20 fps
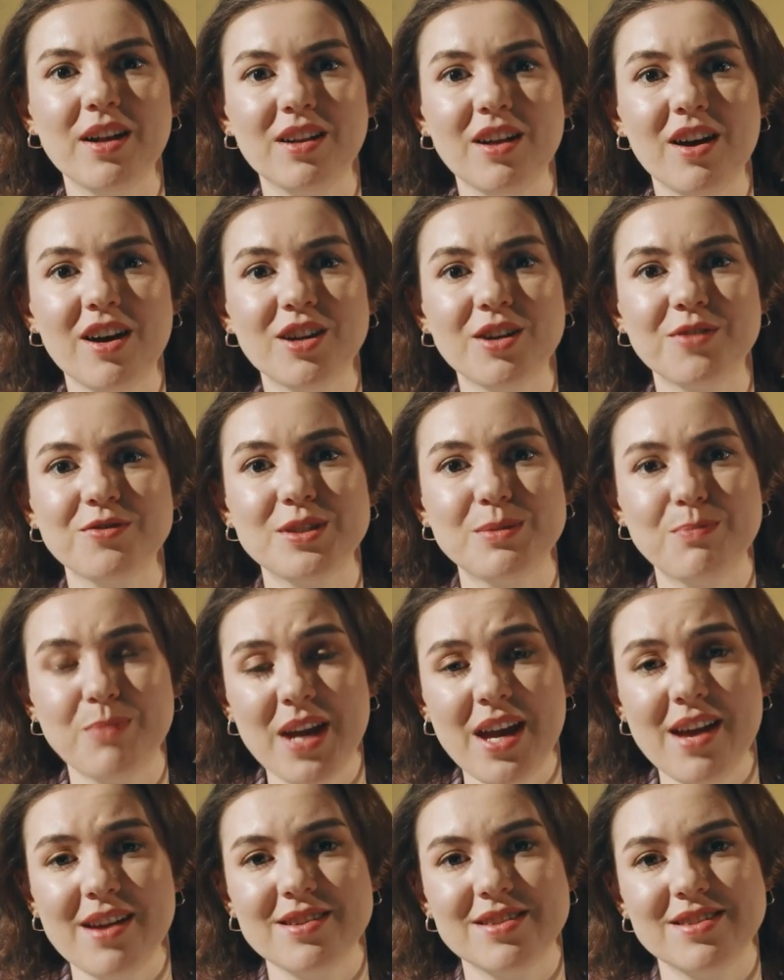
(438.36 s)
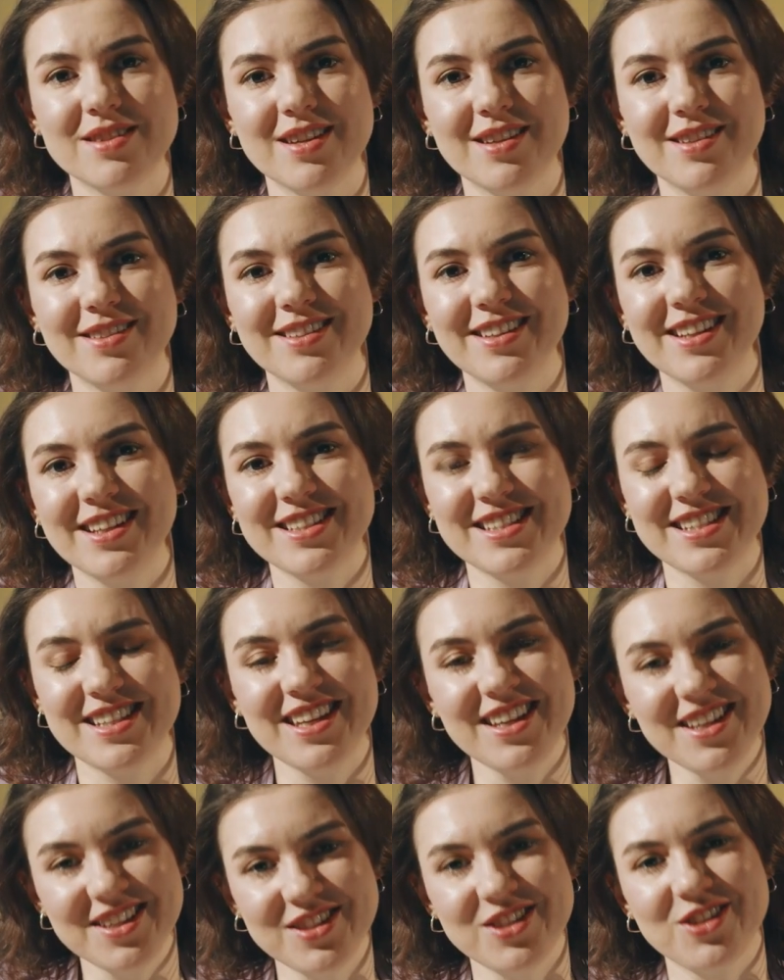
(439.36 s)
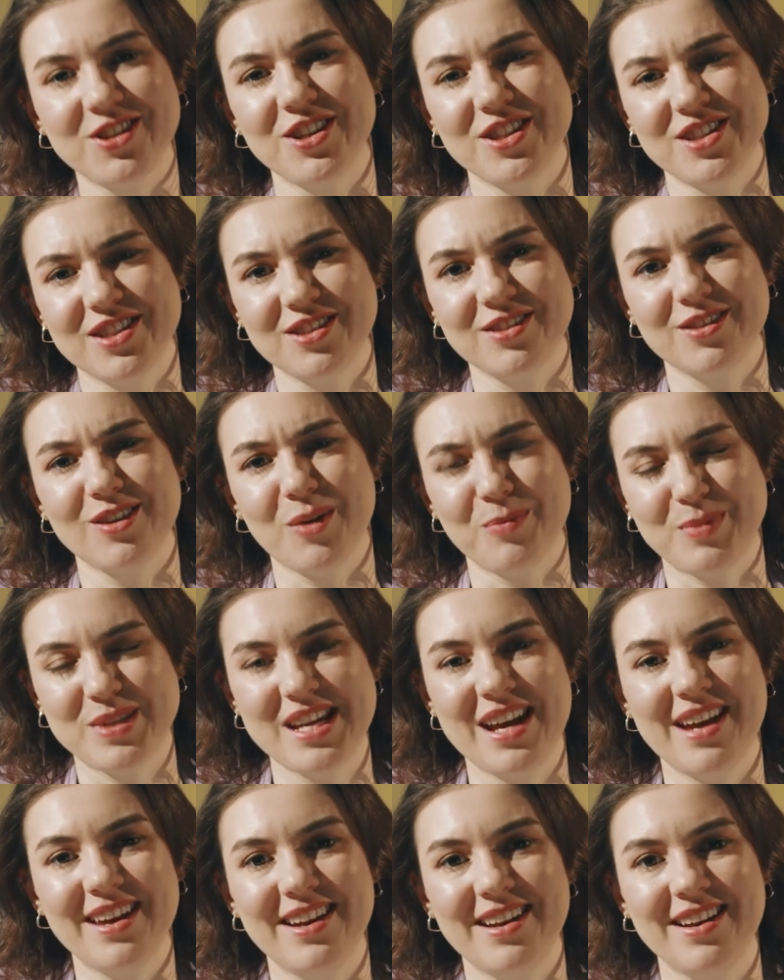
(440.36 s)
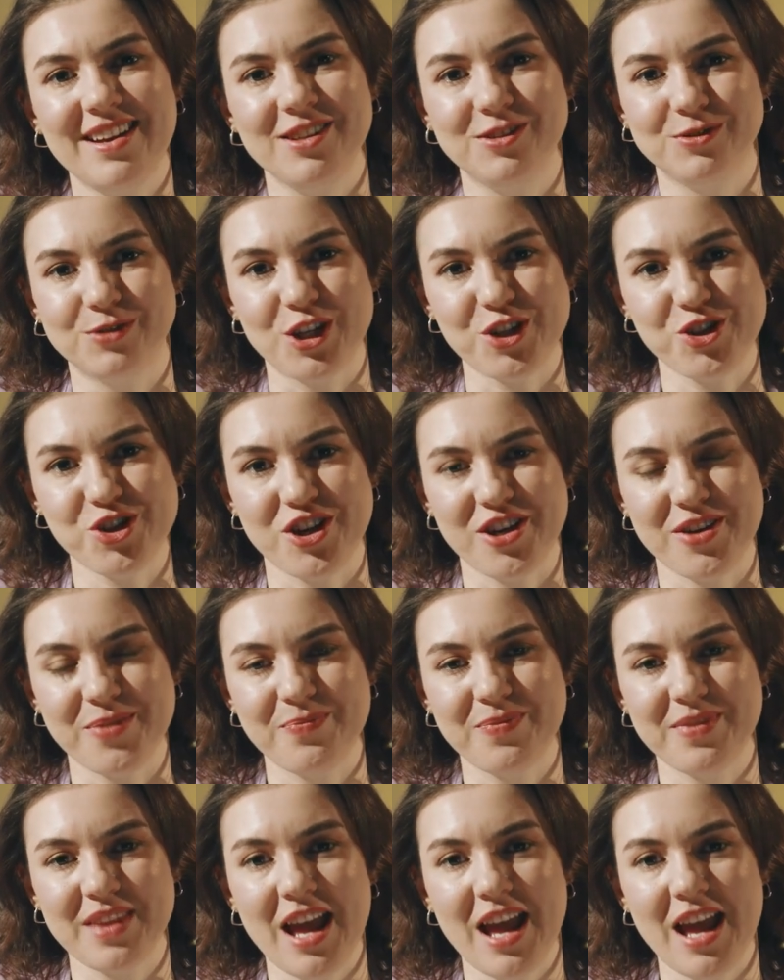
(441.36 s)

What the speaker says: a lot of space and it's easier to obtain it in Russia.